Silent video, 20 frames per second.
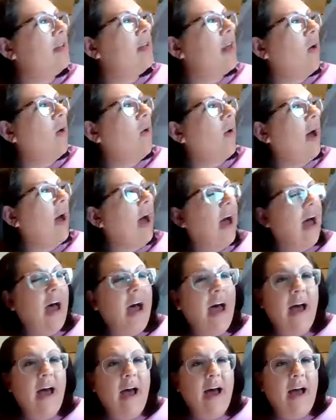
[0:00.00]
So
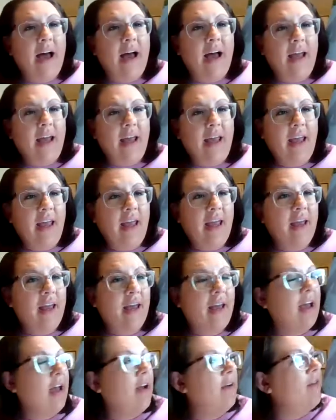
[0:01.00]
I
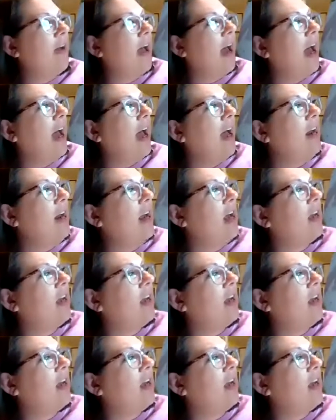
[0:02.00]
have had